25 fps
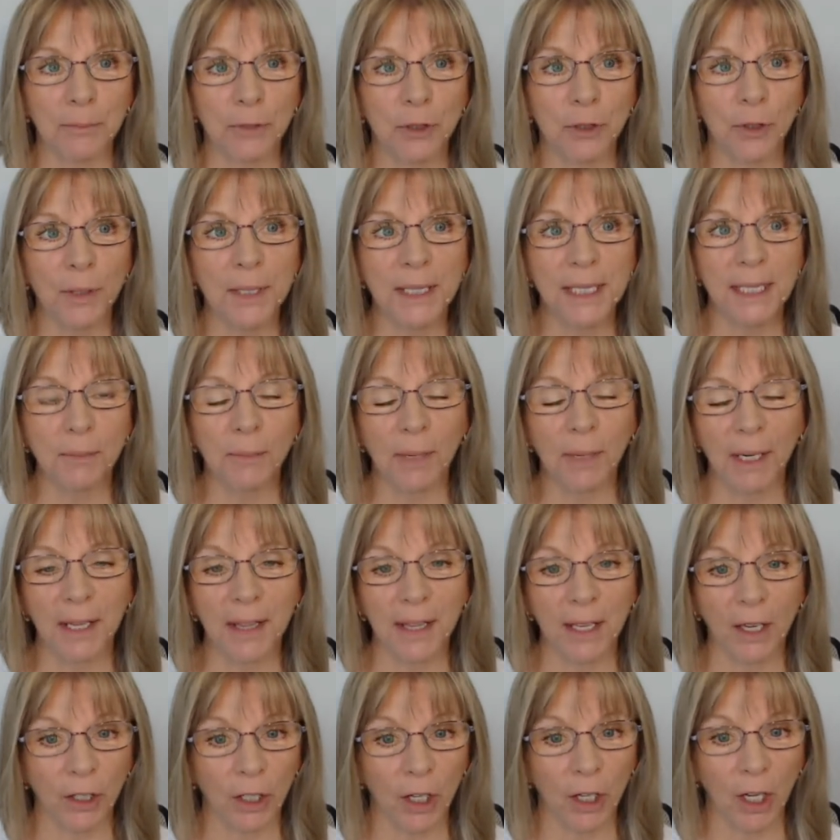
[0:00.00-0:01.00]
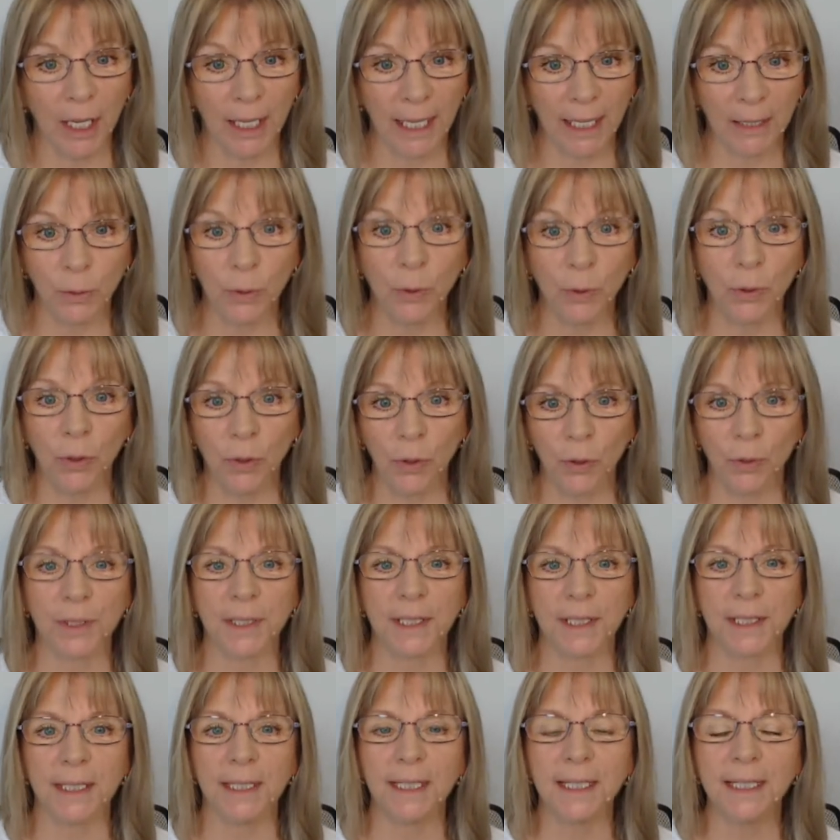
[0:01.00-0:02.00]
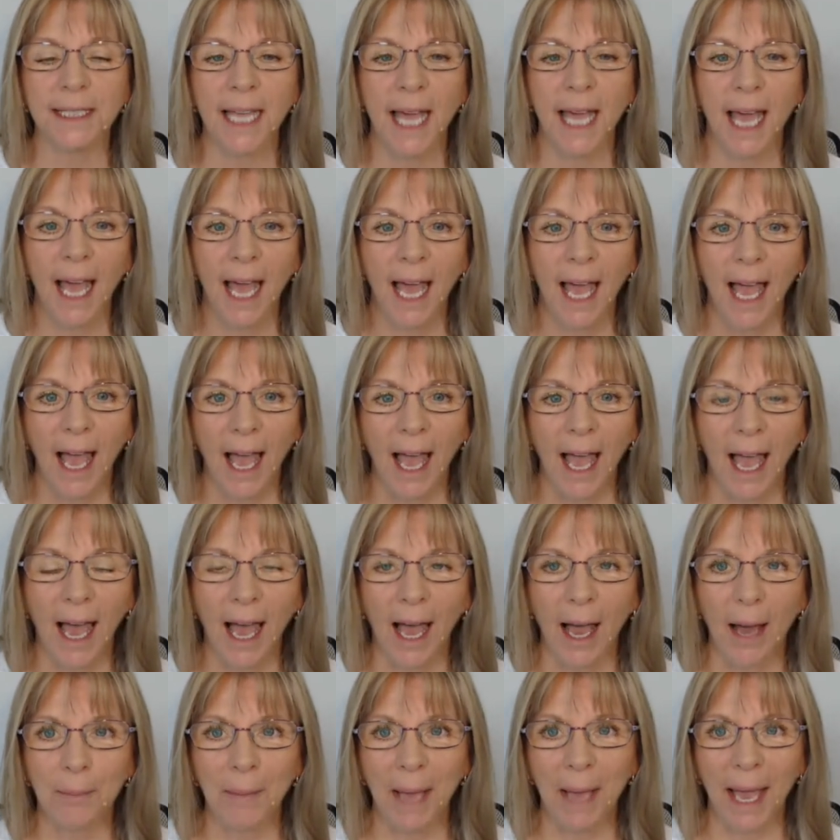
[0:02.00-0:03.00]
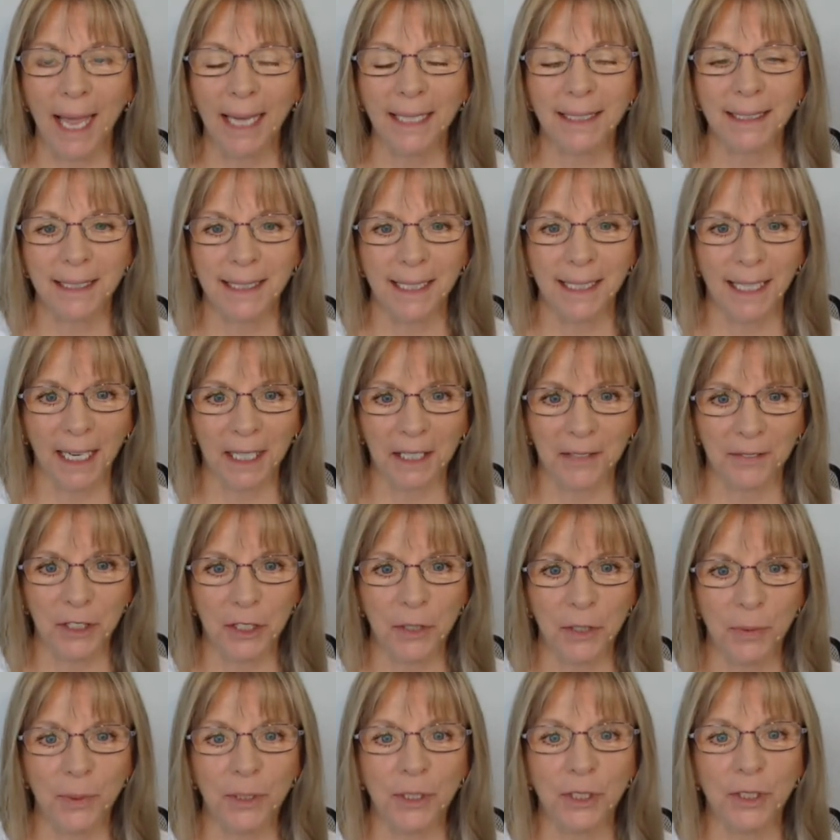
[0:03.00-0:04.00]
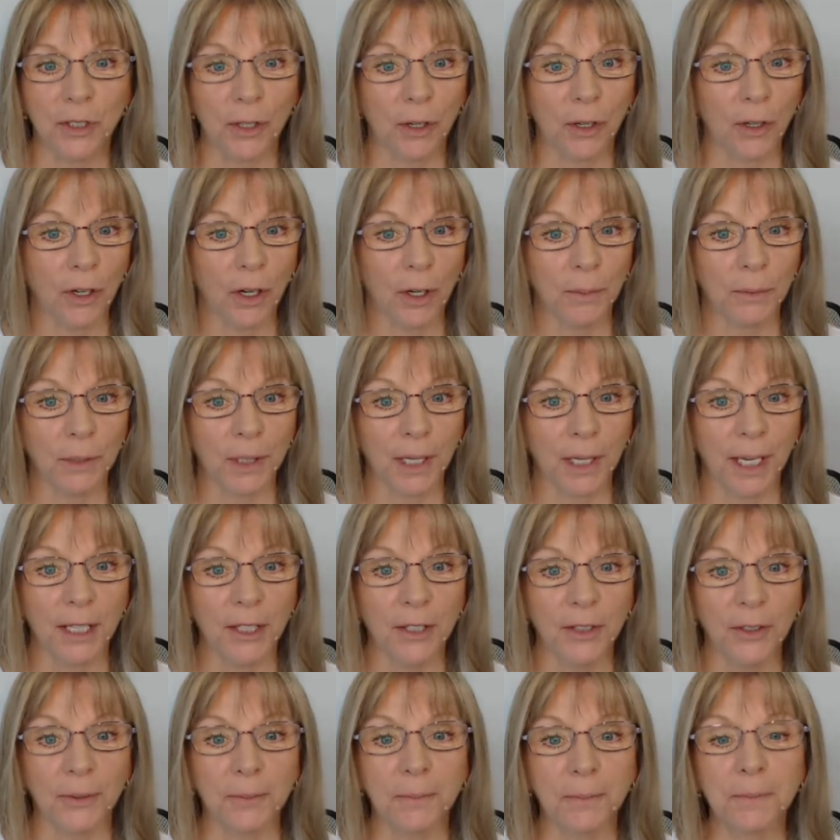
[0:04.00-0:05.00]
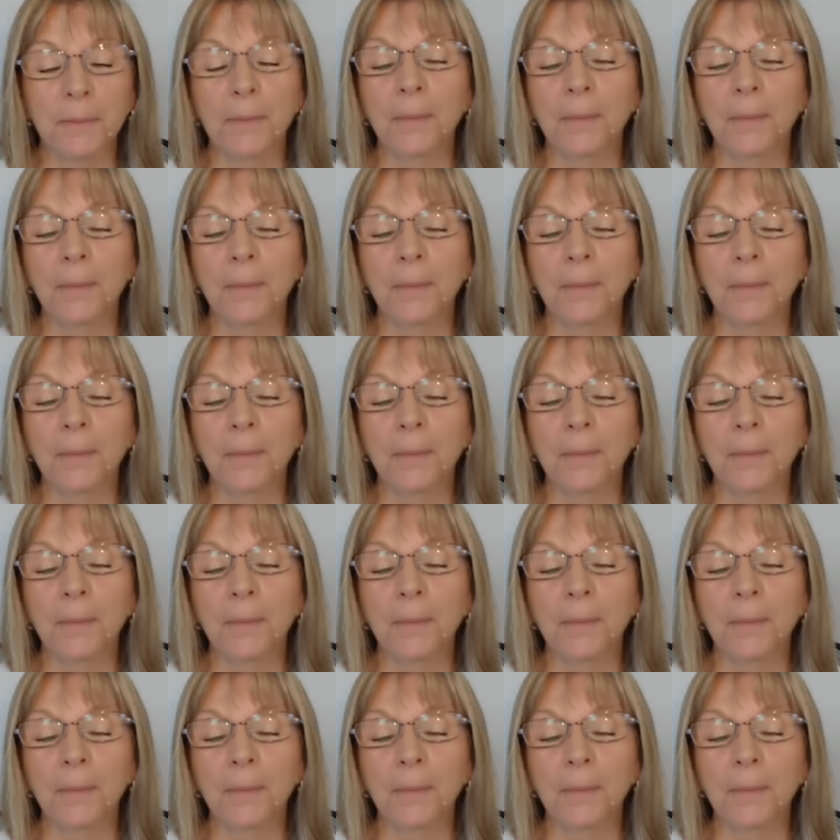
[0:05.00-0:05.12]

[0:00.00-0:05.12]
joined in one of the online courses at theartofintuition.com.au.